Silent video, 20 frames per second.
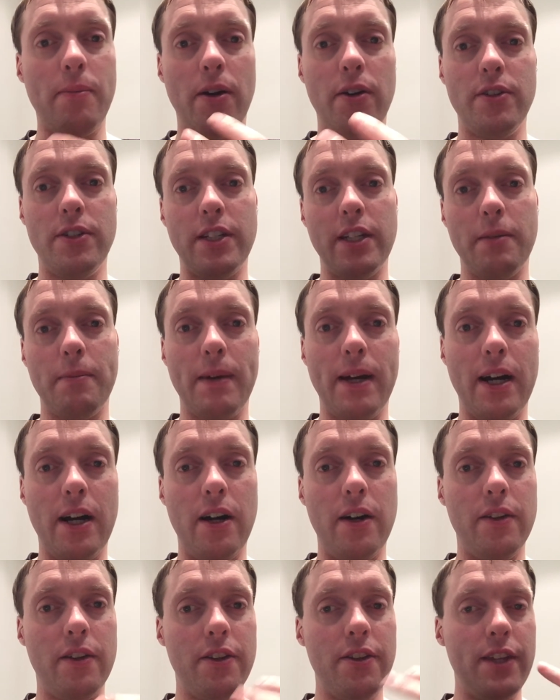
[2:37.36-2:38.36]
posting
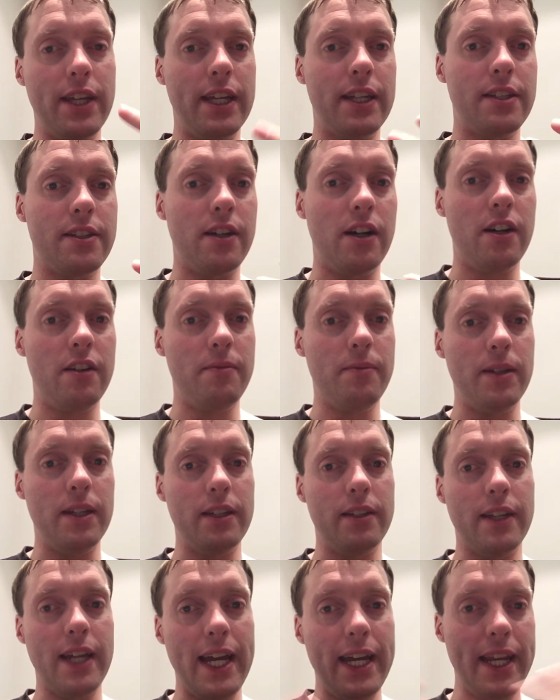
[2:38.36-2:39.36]
about are the things that I've
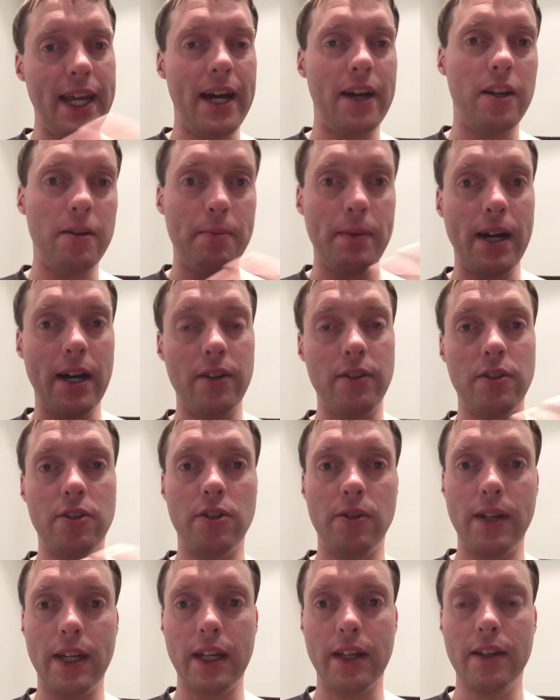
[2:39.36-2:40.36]
been getting out and about and
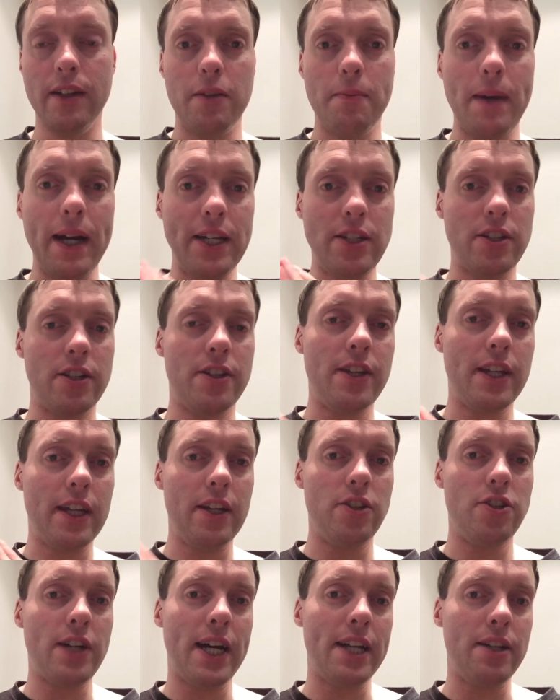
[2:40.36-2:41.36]
doing. The major thing
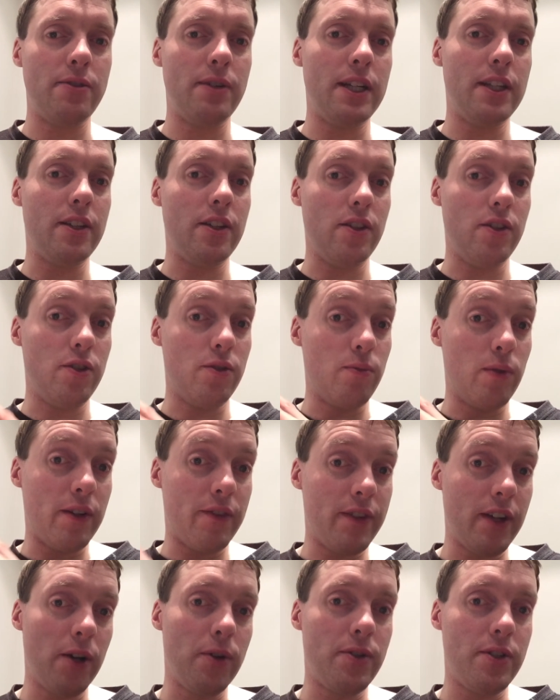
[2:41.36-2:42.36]
in January that you will
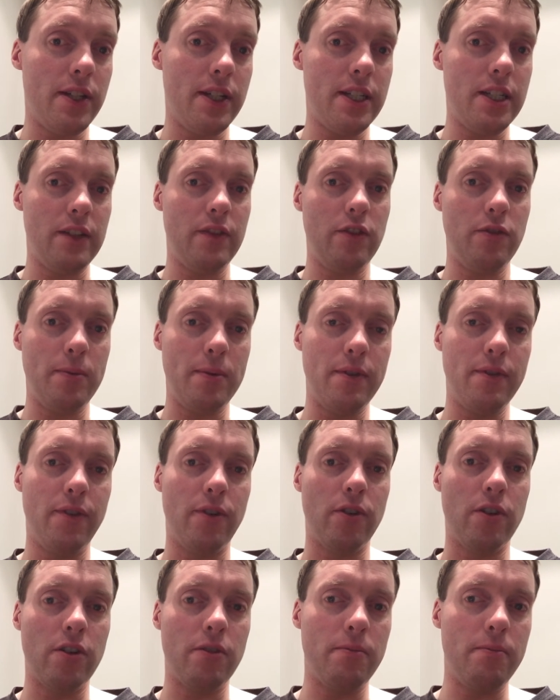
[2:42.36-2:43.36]
have noticed if you've been
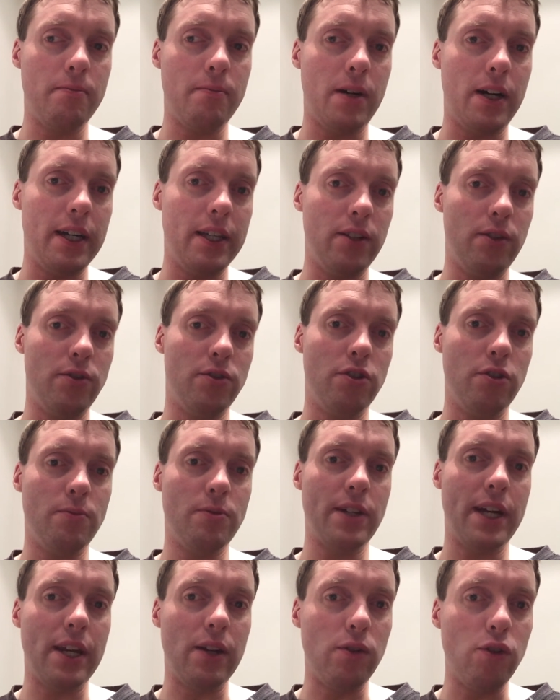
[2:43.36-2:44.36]
following my YouTube
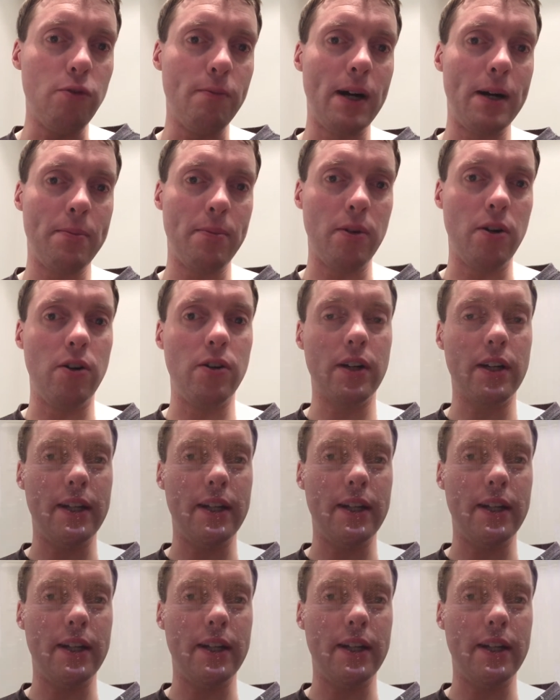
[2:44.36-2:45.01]
channel or my blog